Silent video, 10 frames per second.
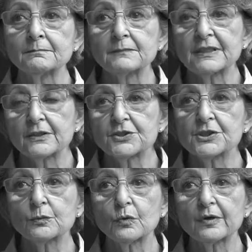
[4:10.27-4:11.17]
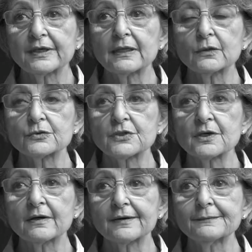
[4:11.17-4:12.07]
because she wore a yellow
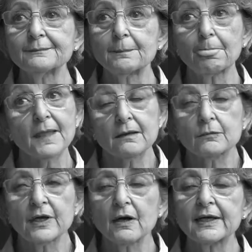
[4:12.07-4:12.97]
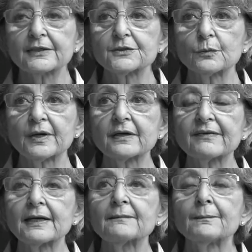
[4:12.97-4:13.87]
star, and we all had to wear
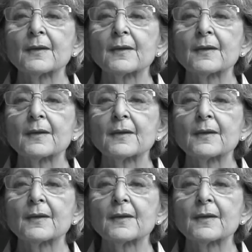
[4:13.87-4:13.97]
that.